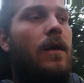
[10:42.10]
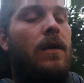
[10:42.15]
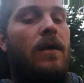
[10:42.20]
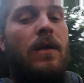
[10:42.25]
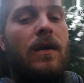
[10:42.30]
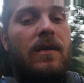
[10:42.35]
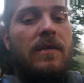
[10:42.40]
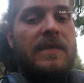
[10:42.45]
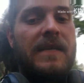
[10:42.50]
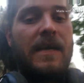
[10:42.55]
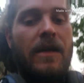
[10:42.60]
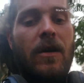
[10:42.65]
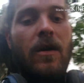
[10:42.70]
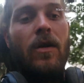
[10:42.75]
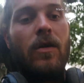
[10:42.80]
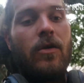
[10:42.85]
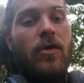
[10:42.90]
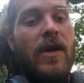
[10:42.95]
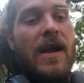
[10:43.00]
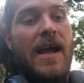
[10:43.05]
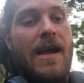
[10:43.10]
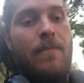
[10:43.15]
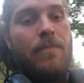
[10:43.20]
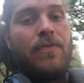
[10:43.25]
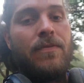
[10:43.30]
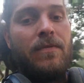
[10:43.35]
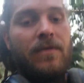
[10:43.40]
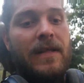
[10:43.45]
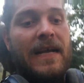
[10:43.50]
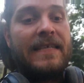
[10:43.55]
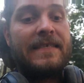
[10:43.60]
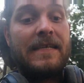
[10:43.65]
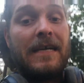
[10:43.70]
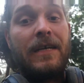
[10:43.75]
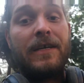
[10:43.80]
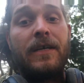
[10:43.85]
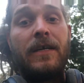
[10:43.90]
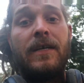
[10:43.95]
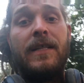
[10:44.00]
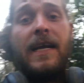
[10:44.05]
I was like, oh crap, that's not
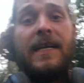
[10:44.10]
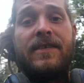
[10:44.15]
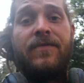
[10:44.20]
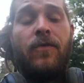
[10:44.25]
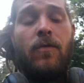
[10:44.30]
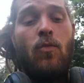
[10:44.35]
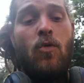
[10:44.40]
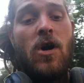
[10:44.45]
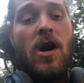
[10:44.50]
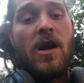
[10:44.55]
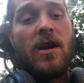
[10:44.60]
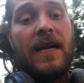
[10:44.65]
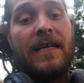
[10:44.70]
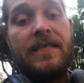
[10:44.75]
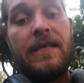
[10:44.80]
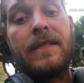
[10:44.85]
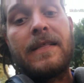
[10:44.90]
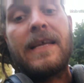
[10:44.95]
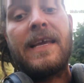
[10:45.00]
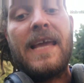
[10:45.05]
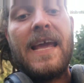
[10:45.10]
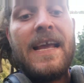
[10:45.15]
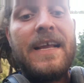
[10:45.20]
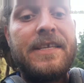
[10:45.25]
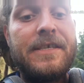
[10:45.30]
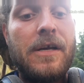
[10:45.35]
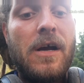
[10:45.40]
good. That's from water. I took the case